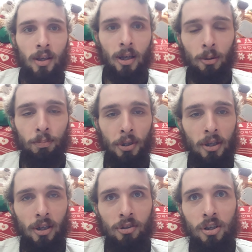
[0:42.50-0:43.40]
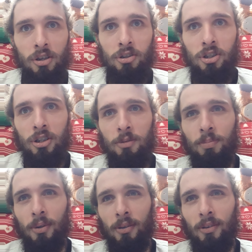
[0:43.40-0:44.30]
I'll put it on YouTube.
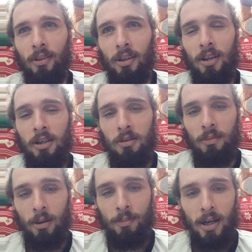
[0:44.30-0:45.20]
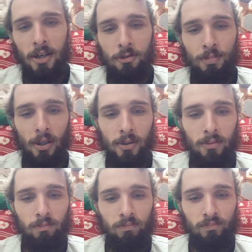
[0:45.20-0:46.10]
I don't know what match, but I'll,